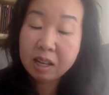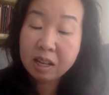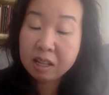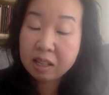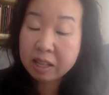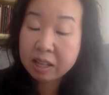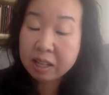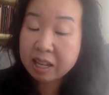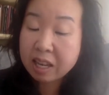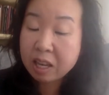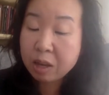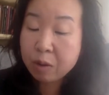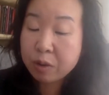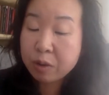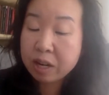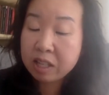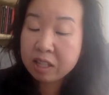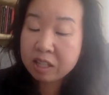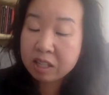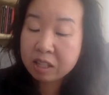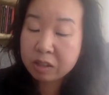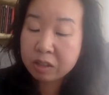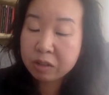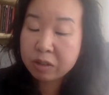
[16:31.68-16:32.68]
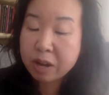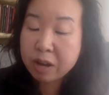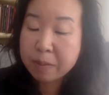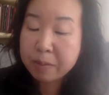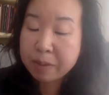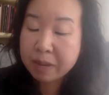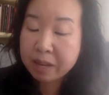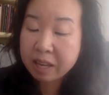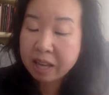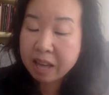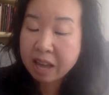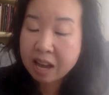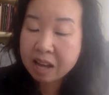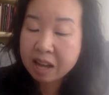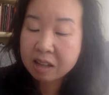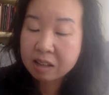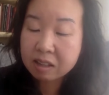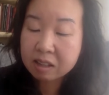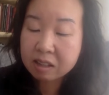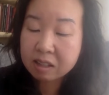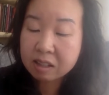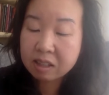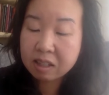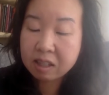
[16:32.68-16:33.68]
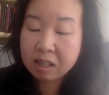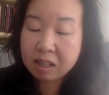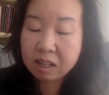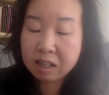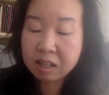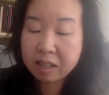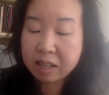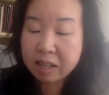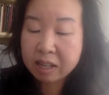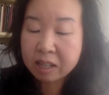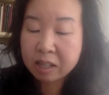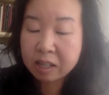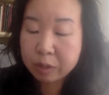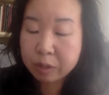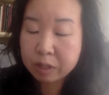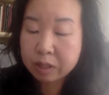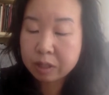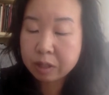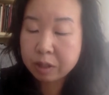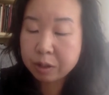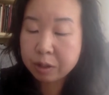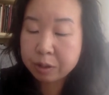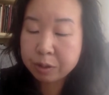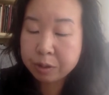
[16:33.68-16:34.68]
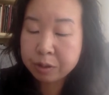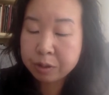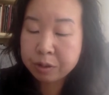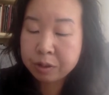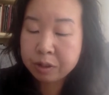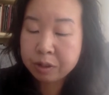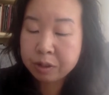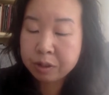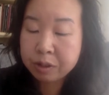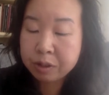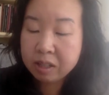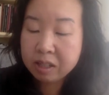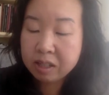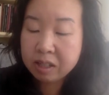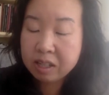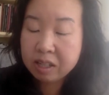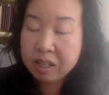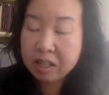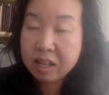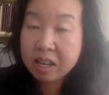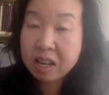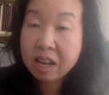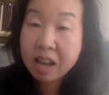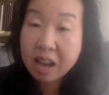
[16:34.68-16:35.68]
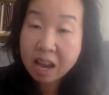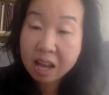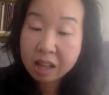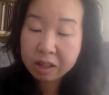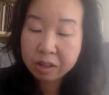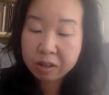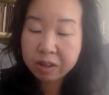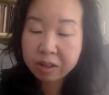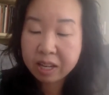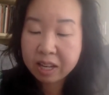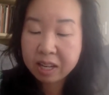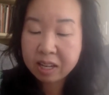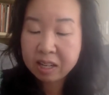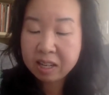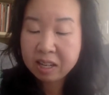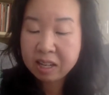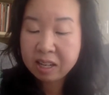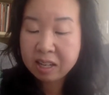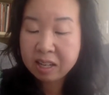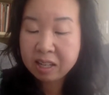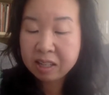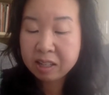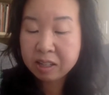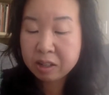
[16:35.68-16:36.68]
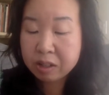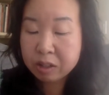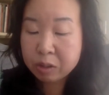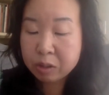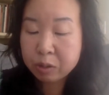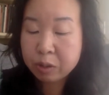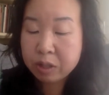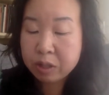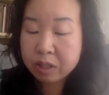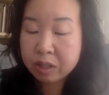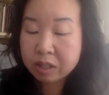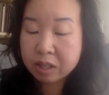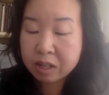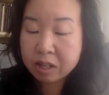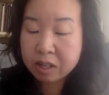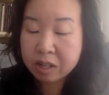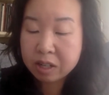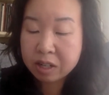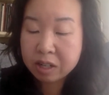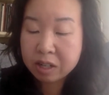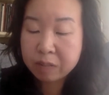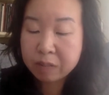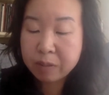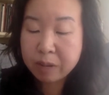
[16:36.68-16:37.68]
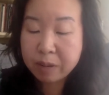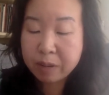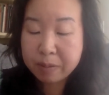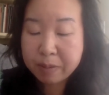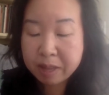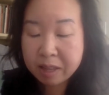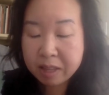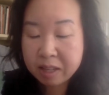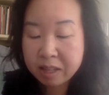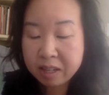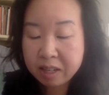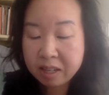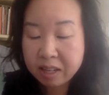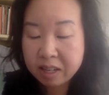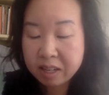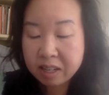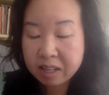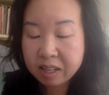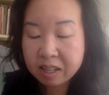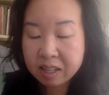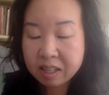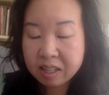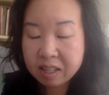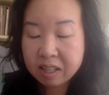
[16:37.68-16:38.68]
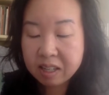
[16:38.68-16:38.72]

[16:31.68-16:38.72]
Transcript: Lucky white ceramic cats collect what's owed. Hello Kitty, little twin stars, my melody.